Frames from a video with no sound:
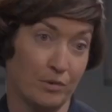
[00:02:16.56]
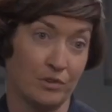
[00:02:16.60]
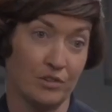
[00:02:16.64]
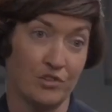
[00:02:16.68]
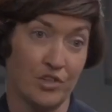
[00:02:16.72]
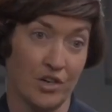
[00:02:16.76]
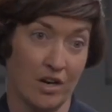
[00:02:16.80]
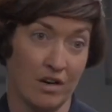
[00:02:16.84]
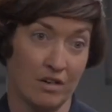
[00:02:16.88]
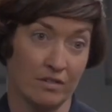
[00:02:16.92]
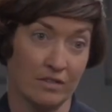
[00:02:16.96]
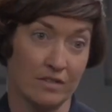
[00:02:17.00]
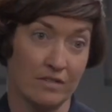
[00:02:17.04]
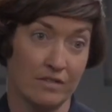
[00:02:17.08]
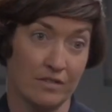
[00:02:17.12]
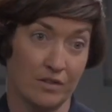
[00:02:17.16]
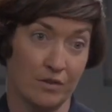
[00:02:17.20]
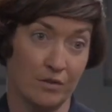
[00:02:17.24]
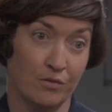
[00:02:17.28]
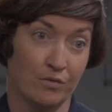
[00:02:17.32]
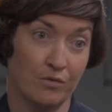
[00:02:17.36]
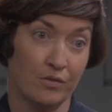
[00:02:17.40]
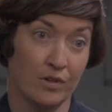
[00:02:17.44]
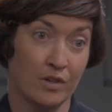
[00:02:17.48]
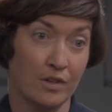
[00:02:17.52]
chance
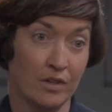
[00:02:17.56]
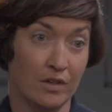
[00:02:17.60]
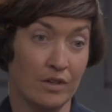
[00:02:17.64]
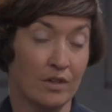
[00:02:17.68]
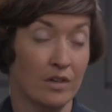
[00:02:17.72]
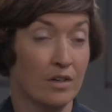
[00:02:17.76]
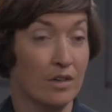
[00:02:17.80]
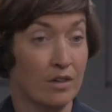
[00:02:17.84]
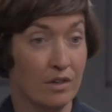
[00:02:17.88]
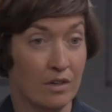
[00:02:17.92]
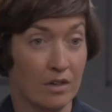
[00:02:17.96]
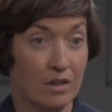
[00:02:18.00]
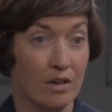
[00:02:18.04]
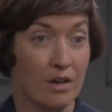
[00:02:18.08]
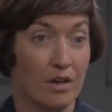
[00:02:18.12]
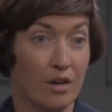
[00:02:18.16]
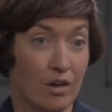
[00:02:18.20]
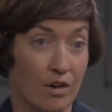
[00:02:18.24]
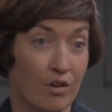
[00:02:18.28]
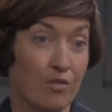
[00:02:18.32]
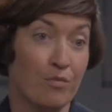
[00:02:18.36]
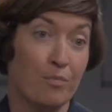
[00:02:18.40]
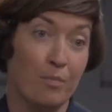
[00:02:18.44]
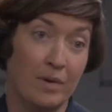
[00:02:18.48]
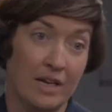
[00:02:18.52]
of
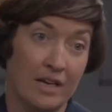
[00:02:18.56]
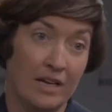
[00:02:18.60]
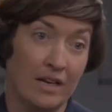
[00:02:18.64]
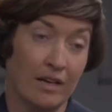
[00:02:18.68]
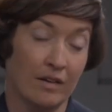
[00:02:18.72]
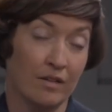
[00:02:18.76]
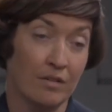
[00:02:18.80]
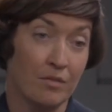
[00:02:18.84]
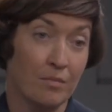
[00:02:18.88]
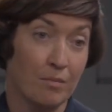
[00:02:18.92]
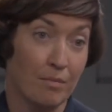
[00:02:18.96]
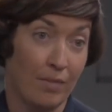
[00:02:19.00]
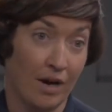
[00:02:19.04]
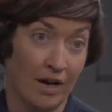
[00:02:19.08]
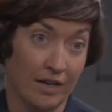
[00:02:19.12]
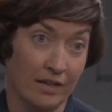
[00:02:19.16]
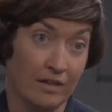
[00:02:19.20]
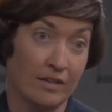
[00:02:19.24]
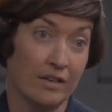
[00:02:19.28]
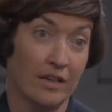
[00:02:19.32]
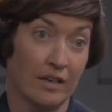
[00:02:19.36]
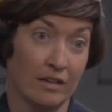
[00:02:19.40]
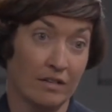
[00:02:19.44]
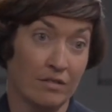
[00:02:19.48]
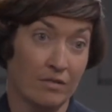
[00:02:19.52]
being
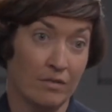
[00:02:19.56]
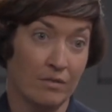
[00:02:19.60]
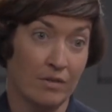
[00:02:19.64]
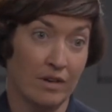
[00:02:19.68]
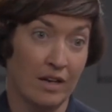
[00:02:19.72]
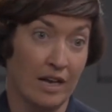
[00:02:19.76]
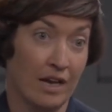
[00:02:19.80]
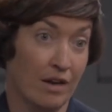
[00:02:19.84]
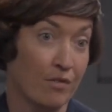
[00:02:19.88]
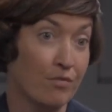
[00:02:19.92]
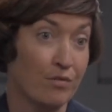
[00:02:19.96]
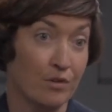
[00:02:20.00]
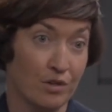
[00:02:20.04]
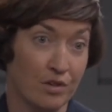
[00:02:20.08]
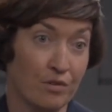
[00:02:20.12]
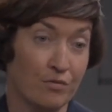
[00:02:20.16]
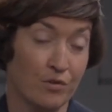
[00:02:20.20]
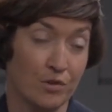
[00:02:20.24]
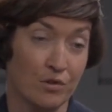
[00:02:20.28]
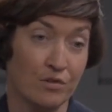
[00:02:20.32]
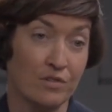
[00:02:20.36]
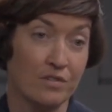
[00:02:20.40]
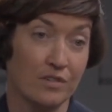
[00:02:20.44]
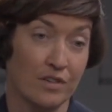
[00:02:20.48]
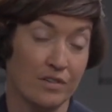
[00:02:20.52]
binding if a
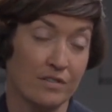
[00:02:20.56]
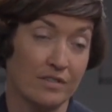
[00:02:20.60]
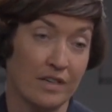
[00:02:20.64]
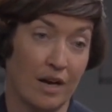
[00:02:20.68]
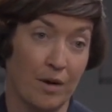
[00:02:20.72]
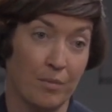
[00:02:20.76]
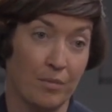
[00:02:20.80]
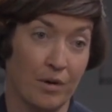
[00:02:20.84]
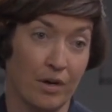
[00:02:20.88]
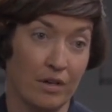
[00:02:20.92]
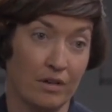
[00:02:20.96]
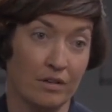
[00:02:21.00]
divorce does happen.